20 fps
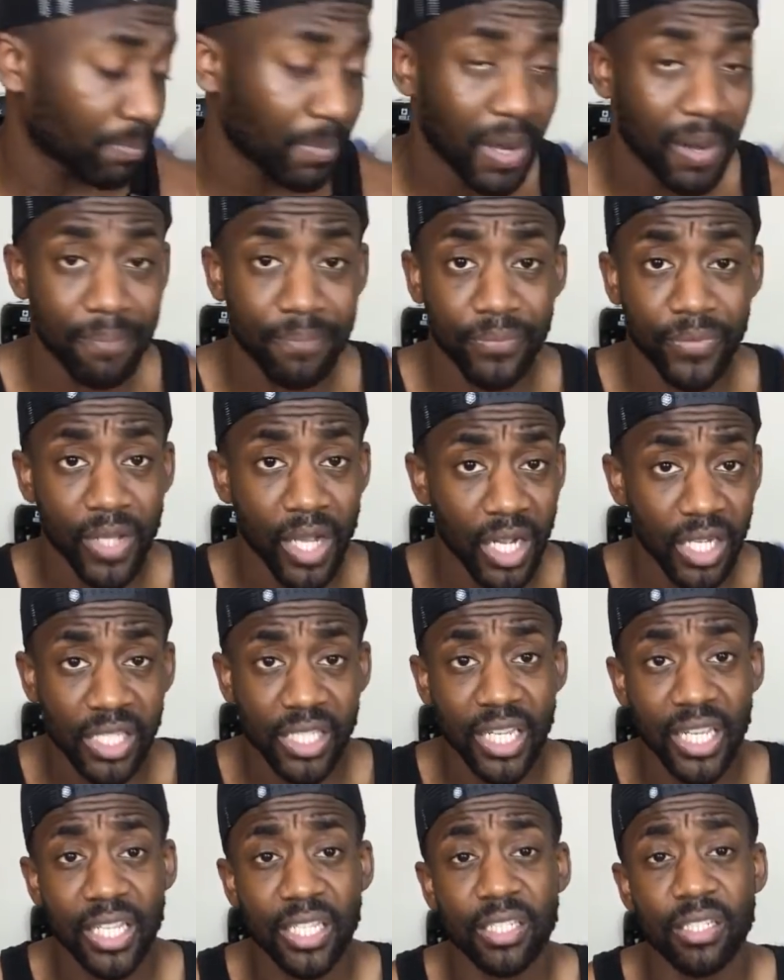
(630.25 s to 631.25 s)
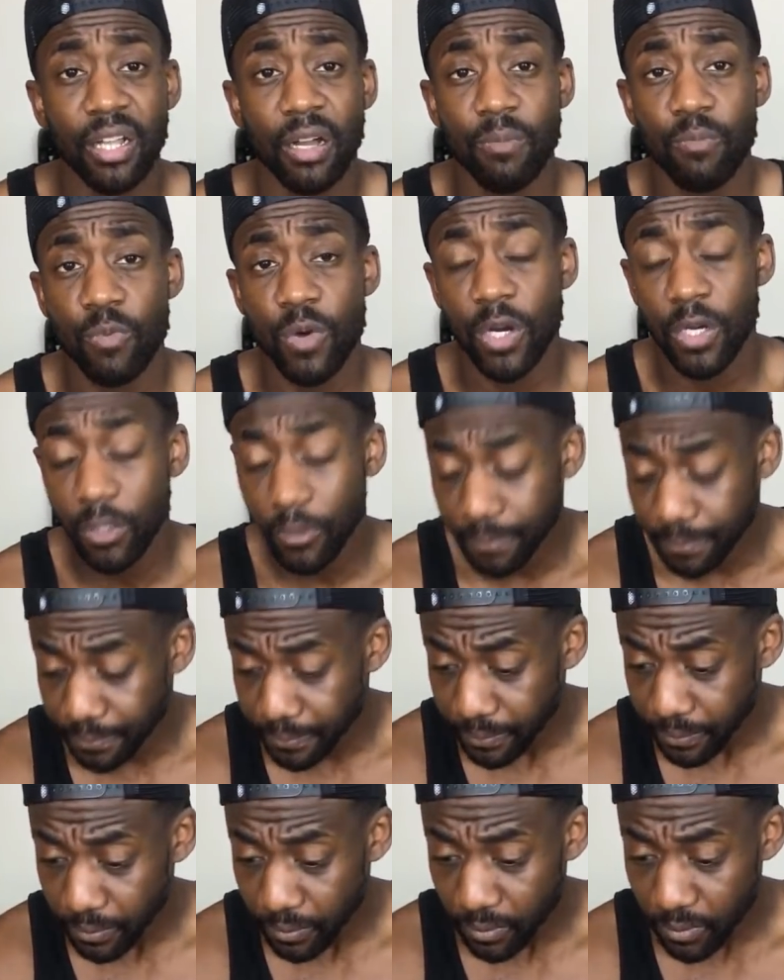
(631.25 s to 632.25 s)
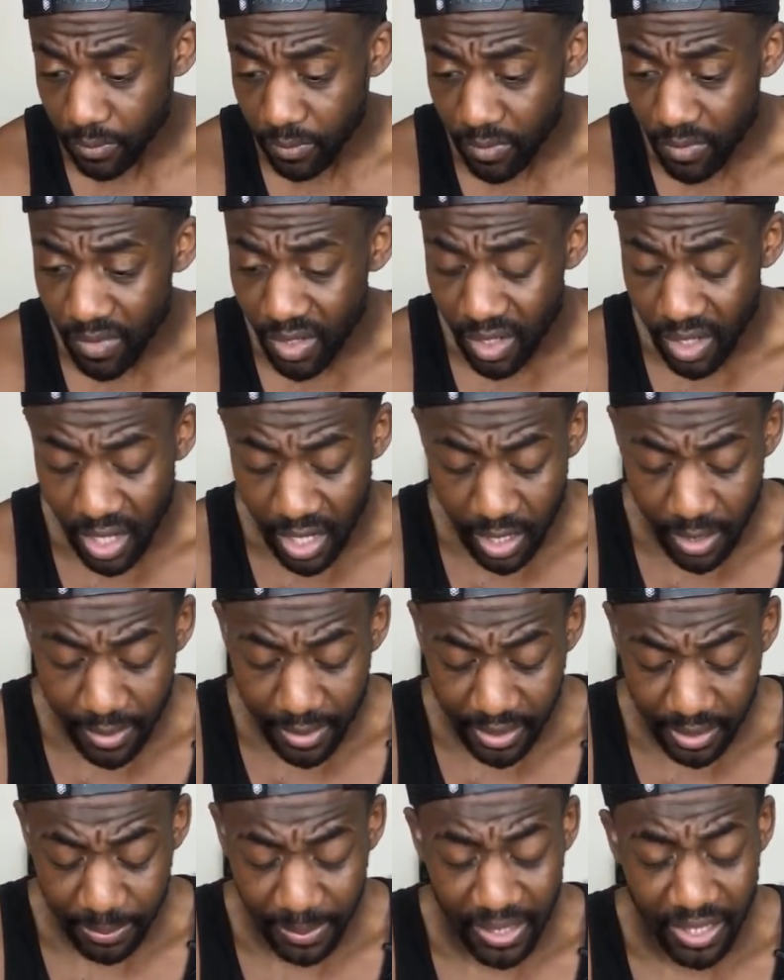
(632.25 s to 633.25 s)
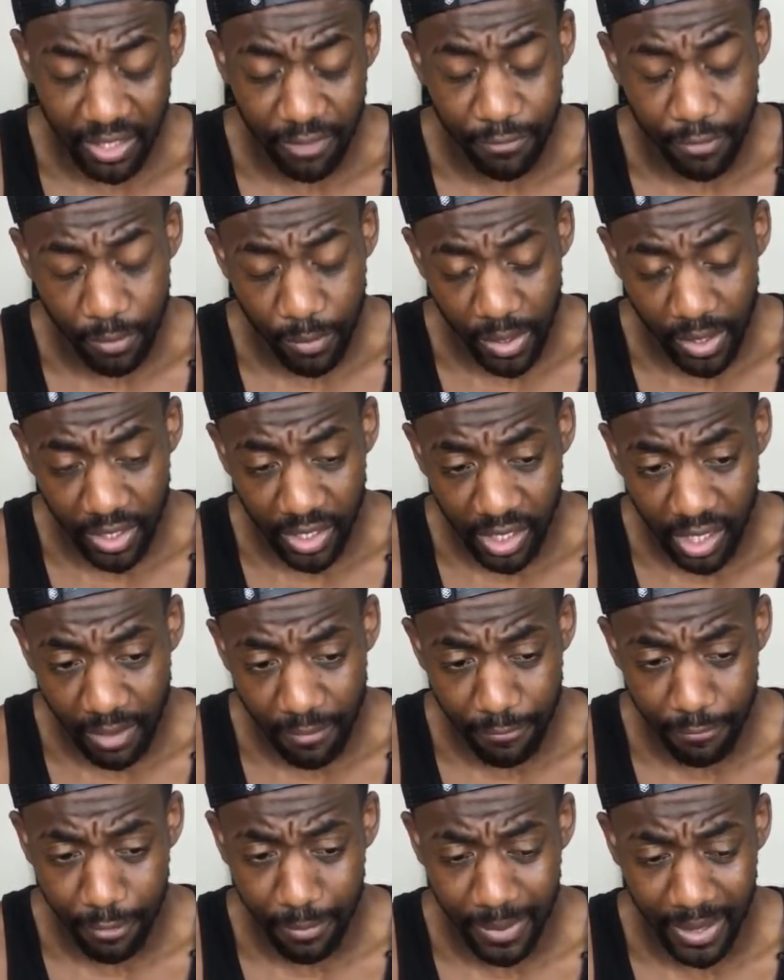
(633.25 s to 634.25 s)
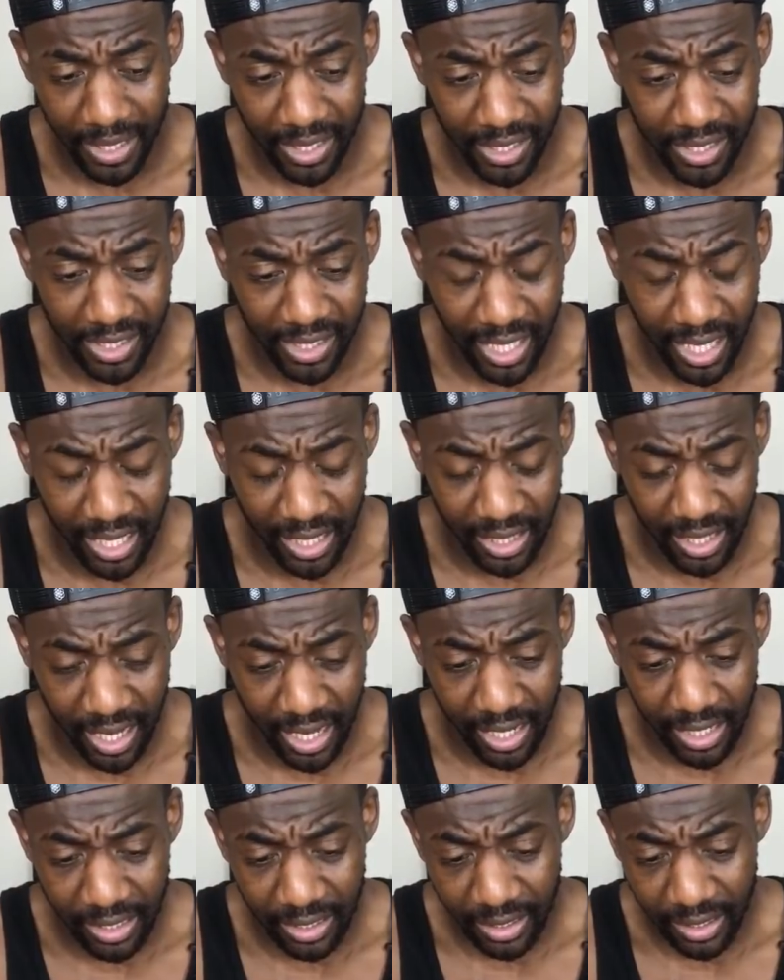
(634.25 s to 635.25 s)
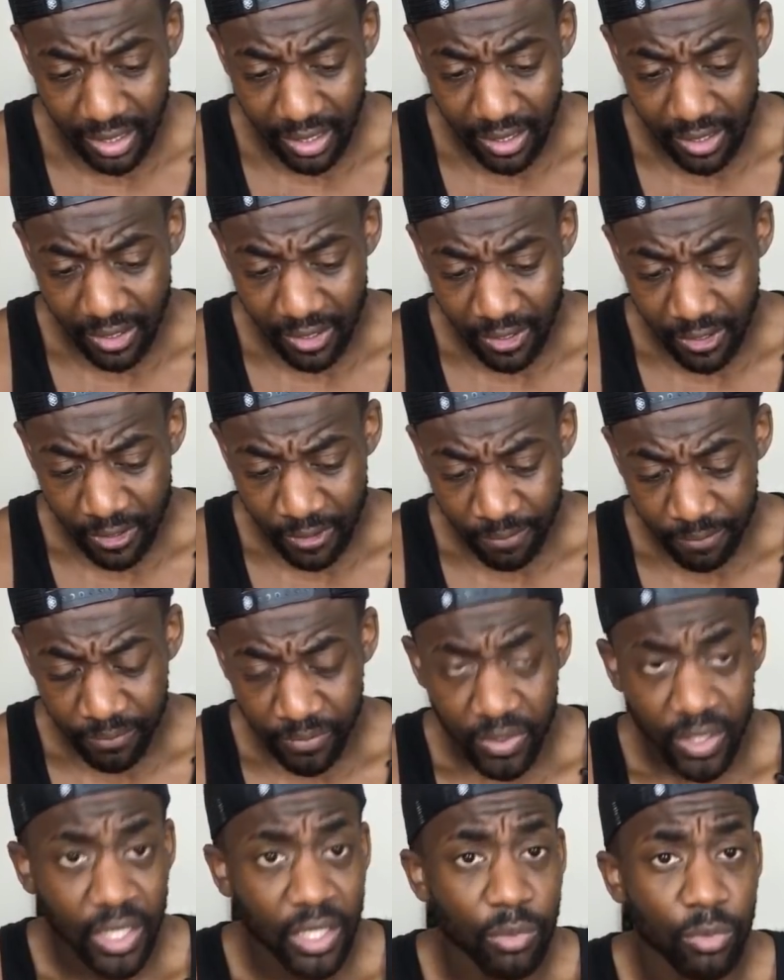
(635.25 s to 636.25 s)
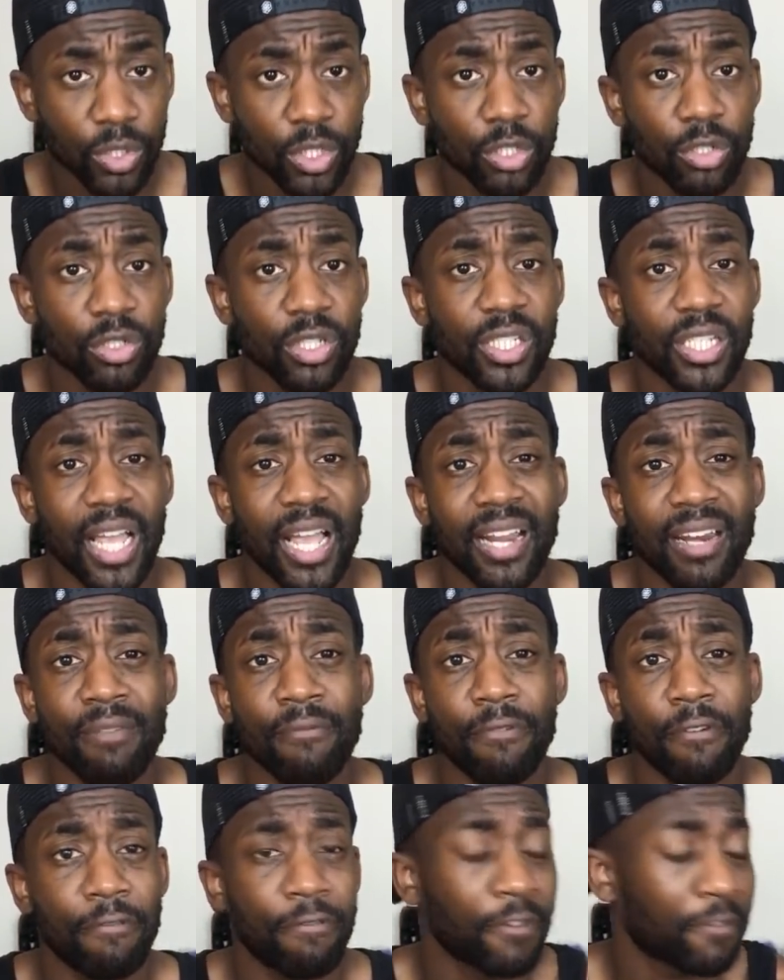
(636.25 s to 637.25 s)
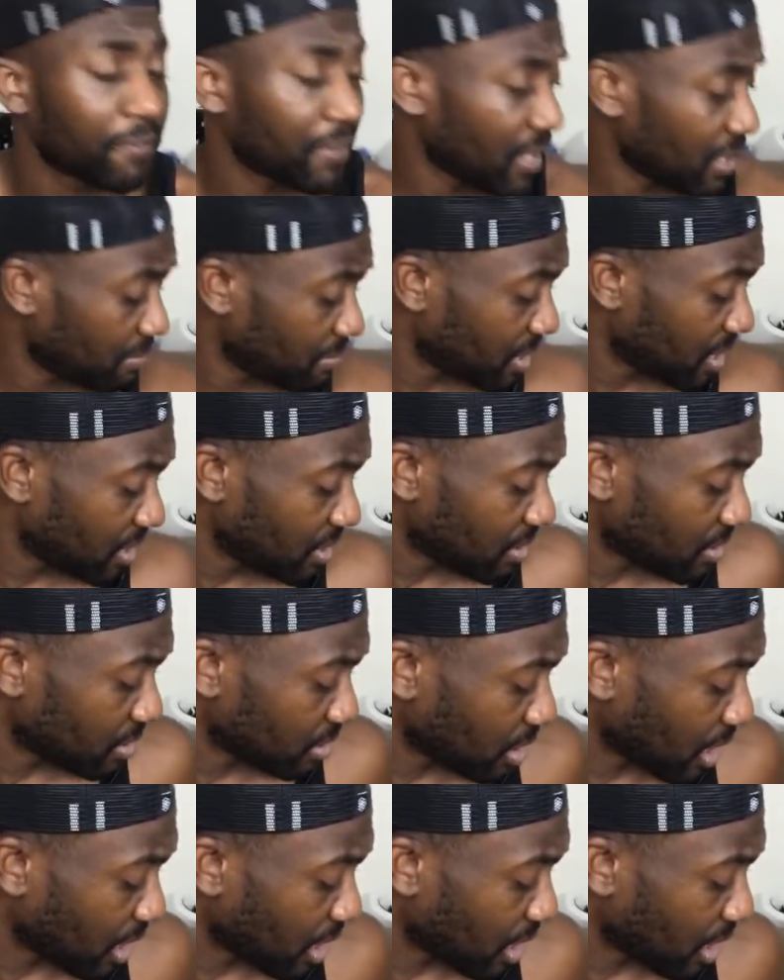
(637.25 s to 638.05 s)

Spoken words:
But I'd say he's done well, especially from where he's come from. And I'd say that he was a good signing for 15 million.